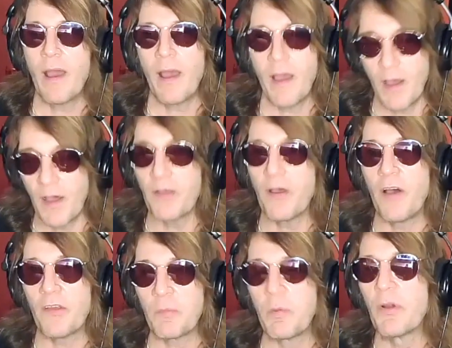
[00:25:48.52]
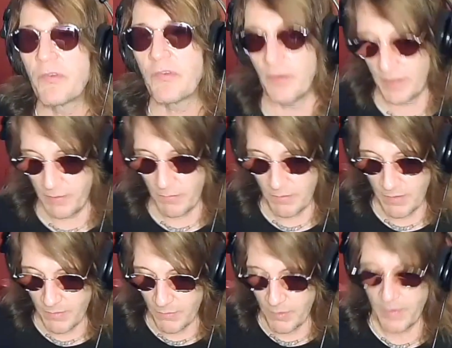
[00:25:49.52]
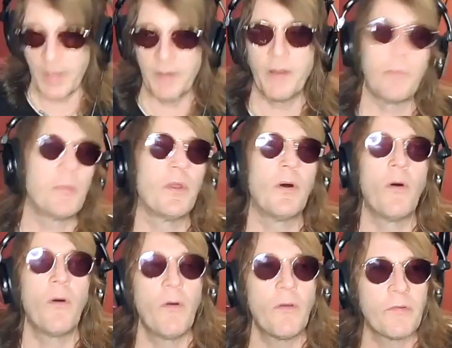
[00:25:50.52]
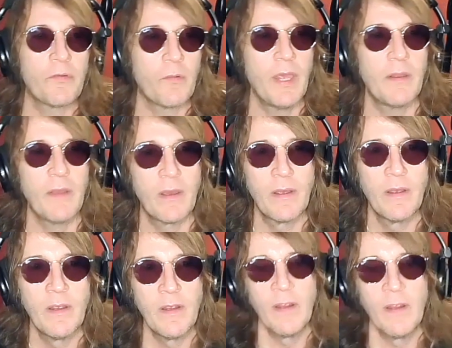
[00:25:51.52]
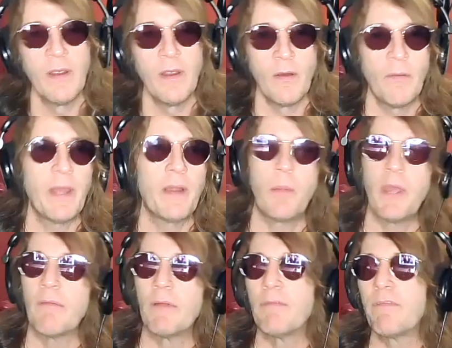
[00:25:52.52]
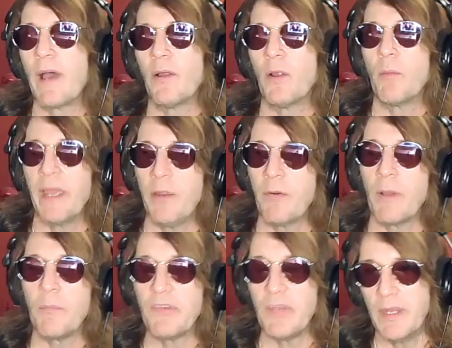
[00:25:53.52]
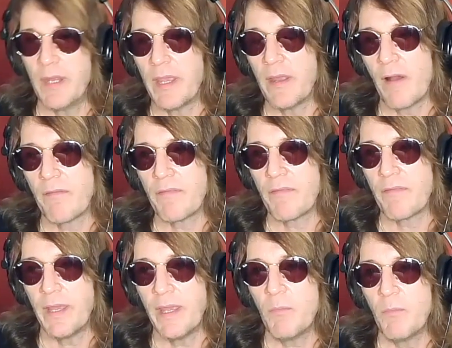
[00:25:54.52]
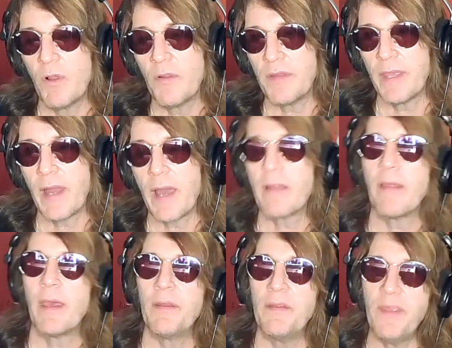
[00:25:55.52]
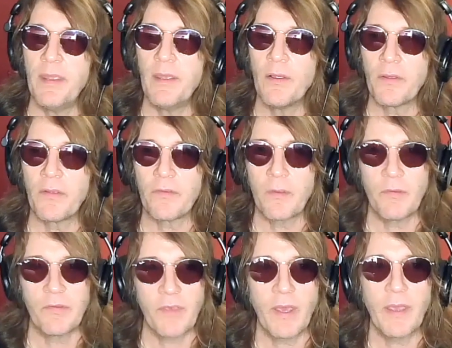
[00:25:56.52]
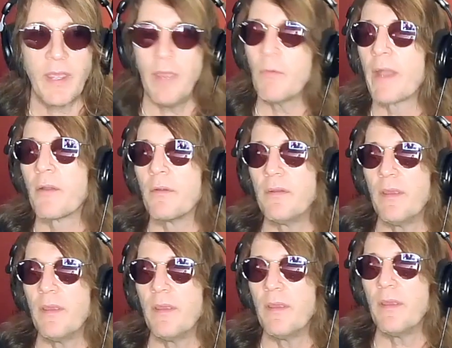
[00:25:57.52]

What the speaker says: Us personally, we're ended up in the hole. So we ended up having to file a bankruptcy to get off that label and to get out of that deal, because it was a 8-record deal,